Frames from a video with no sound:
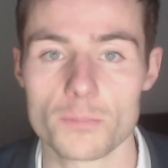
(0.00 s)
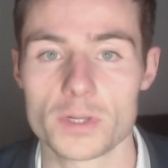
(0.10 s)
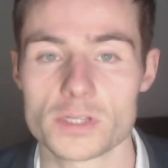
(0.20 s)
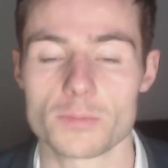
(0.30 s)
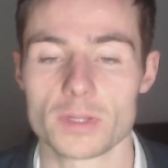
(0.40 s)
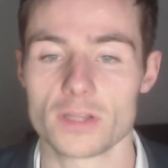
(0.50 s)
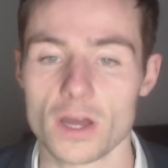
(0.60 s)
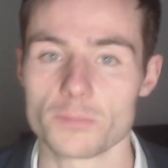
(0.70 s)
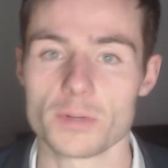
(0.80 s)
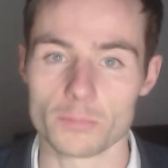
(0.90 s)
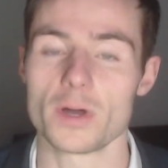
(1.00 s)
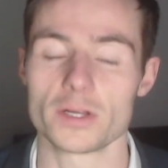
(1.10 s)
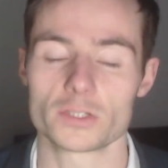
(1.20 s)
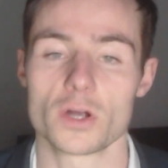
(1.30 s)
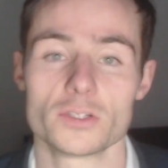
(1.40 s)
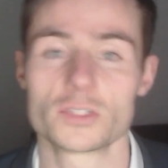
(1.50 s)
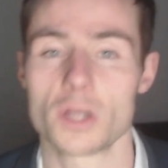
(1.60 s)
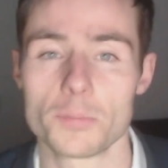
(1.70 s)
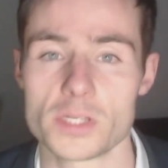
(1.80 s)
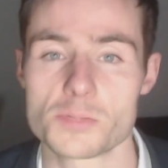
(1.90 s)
because I mean, other people might try and jump on this